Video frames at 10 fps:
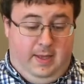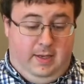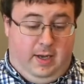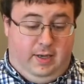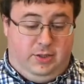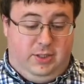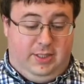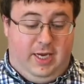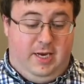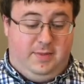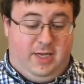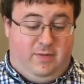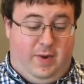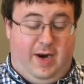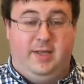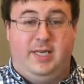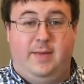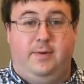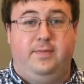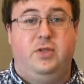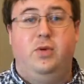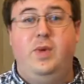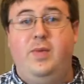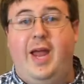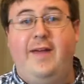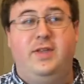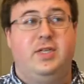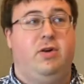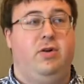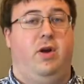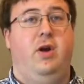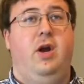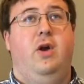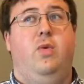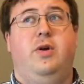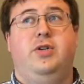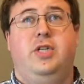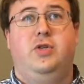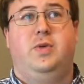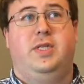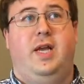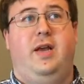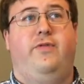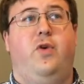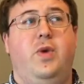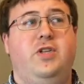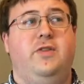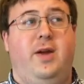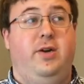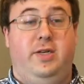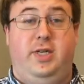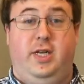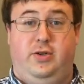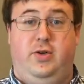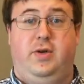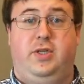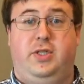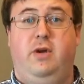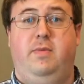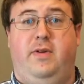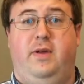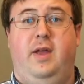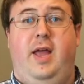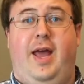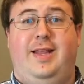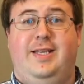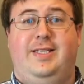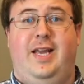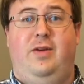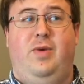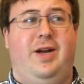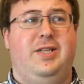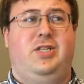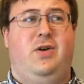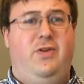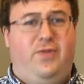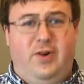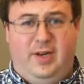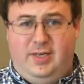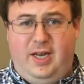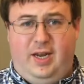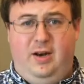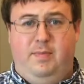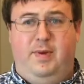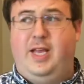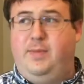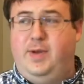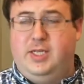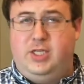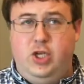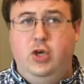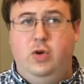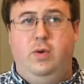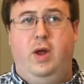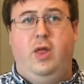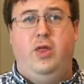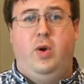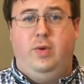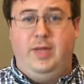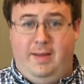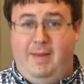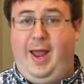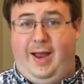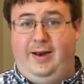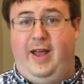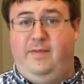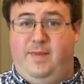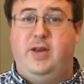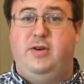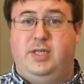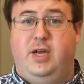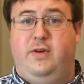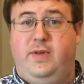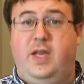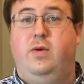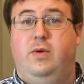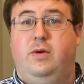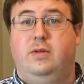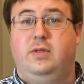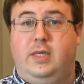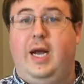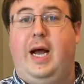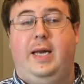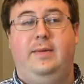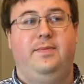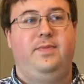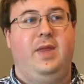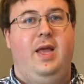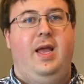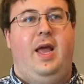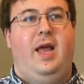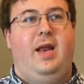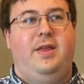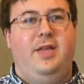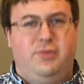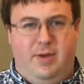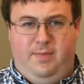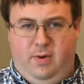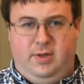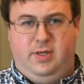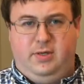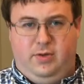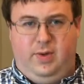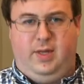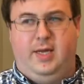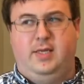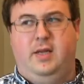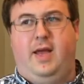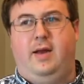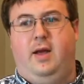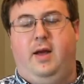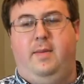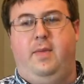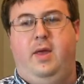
uh, Jesus hid himself and went out of the temple. So we, we had this earlier where Jesus was saying, For which of my good deeds are you going to stone me? And they say, We're not going to stone you for a good deed, but that, because you, though only a man, have made yourself equal to God. And I think it's really important to realize that um,